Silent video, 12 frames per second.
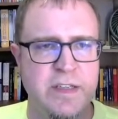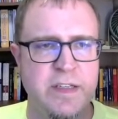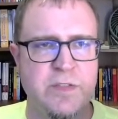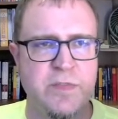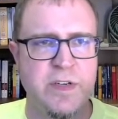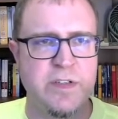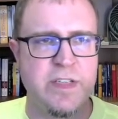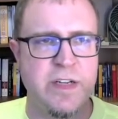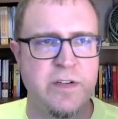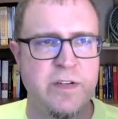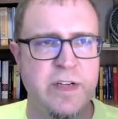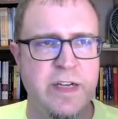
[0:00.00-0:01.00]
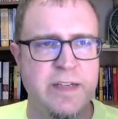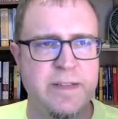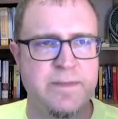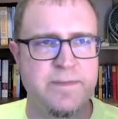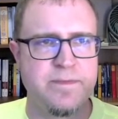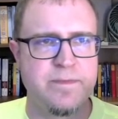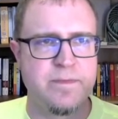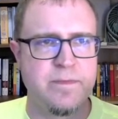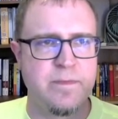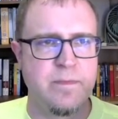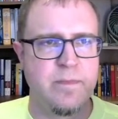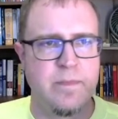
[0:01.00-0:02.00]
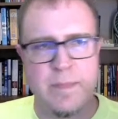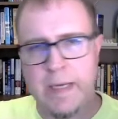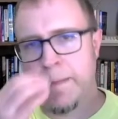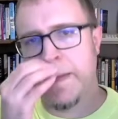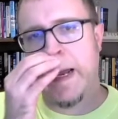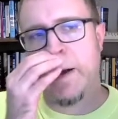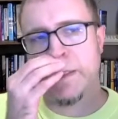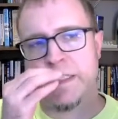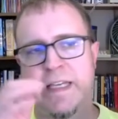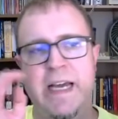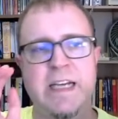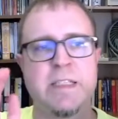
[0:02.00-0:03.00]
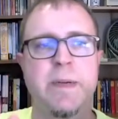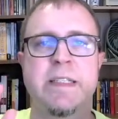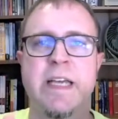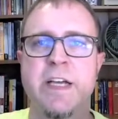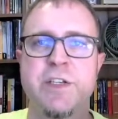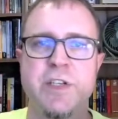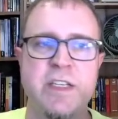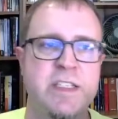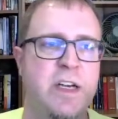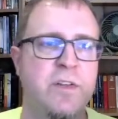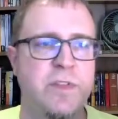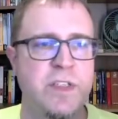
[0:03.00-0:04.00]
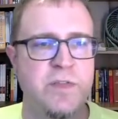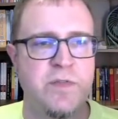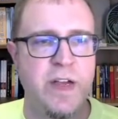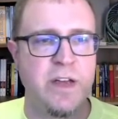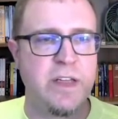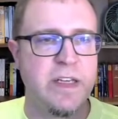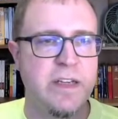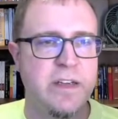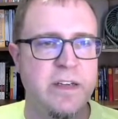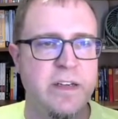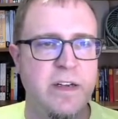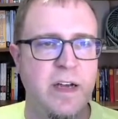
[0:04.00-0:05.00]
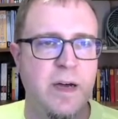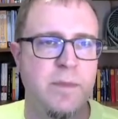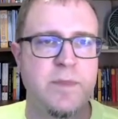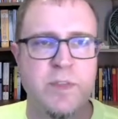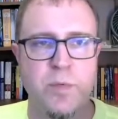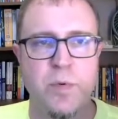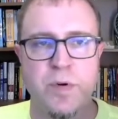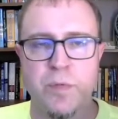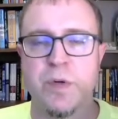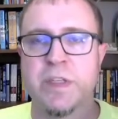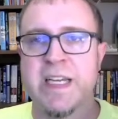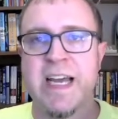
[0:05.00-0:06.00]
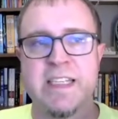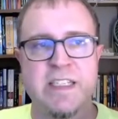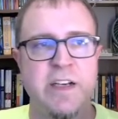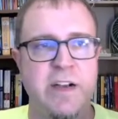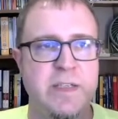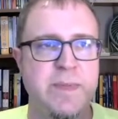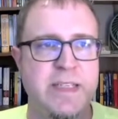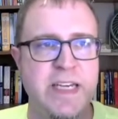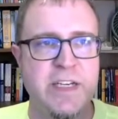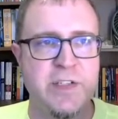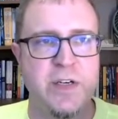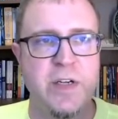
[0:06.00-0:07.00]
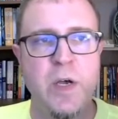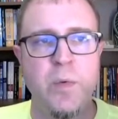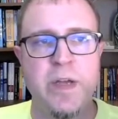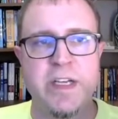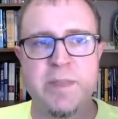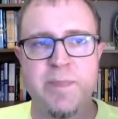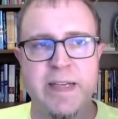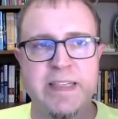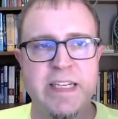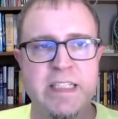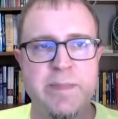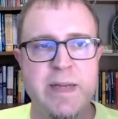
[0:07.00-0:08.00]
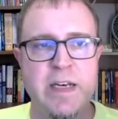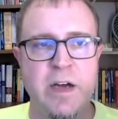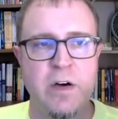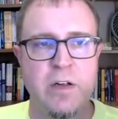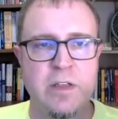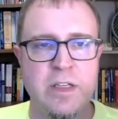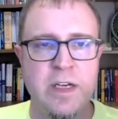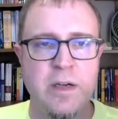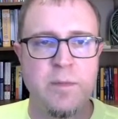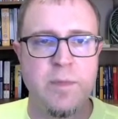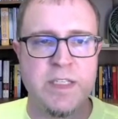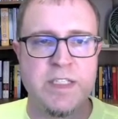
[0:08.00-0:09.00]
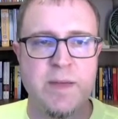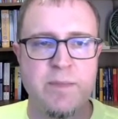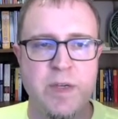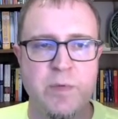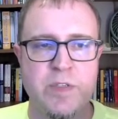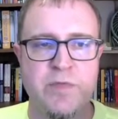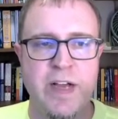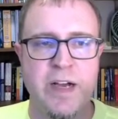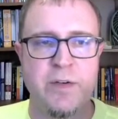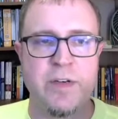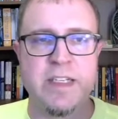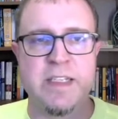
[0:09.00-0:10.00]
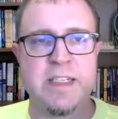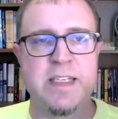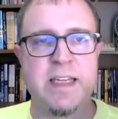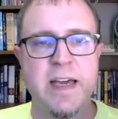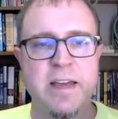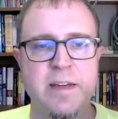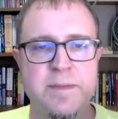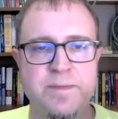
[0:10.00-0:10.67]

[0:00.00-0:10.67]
this renders out okay. Yeah, now it's the expectation itself that's failing. So we're testing our expectation. We expected it to be null, but something was found instead.